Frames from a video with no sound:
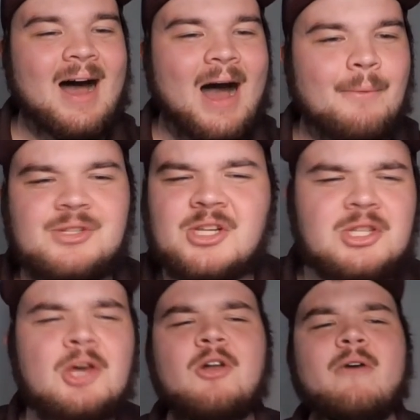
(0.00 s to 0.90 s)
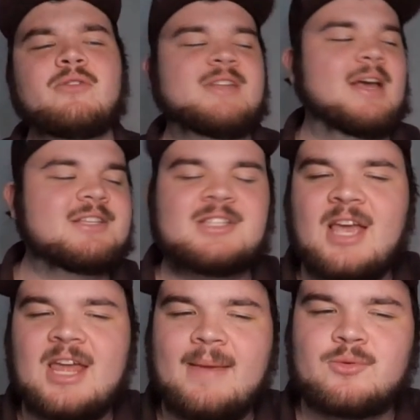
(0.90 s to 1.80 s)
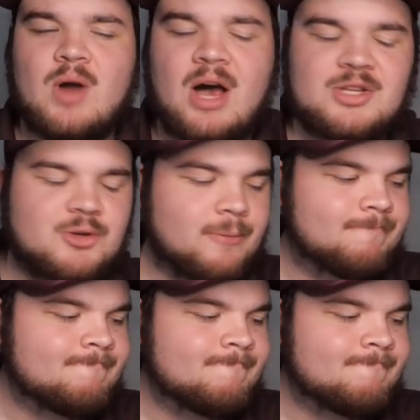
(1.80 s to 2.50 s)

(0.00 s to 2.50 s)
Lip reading: I was just looking over Texas A&M's roster.